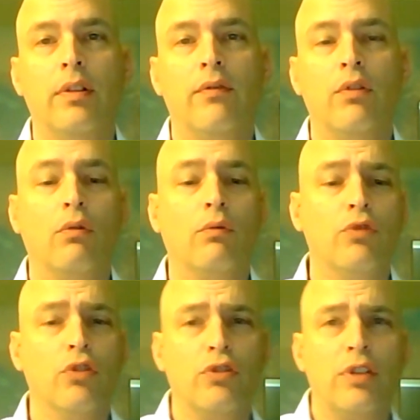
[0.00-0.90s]
If you'll
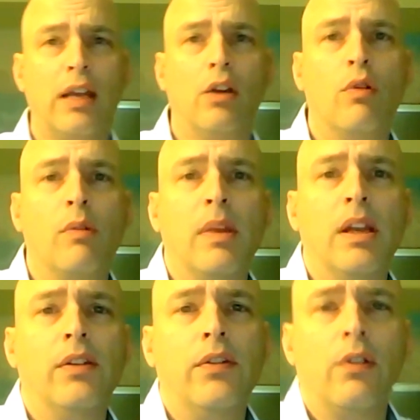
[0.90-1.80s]
just take a quick
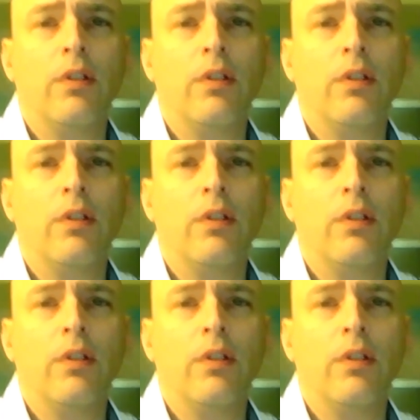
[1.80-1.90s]
minute to turn